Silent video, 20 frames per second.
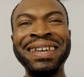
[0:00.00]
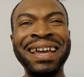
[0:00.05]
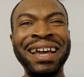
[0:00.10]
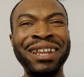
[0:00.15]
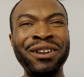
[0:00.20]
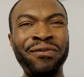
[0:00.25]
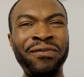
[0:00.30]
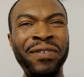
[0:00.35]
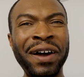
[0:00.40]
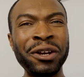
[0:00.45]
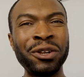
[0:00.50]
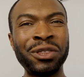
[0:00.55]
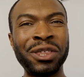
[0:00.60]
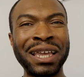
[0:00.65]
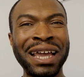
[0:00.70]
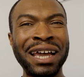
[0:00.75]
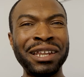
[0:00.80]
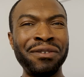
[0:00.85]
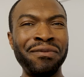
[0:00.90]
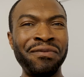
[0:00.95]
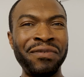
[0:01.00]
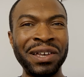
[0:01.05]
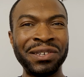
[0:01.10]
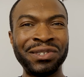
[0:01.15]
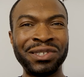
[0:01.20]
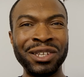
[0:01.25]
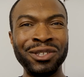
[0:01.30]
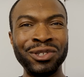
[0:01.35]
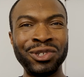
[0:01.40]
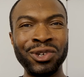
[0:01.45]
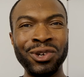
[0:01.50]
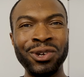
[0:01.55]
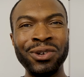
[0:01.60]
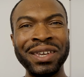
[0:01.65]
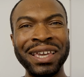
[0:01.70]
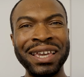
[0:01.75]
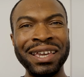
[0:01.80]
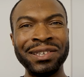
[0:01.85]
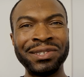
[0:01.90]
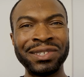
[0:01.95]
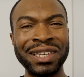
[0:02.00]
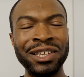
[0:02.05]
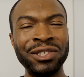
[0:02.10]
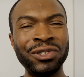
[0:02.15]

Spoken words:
And the final thing I'd invest into is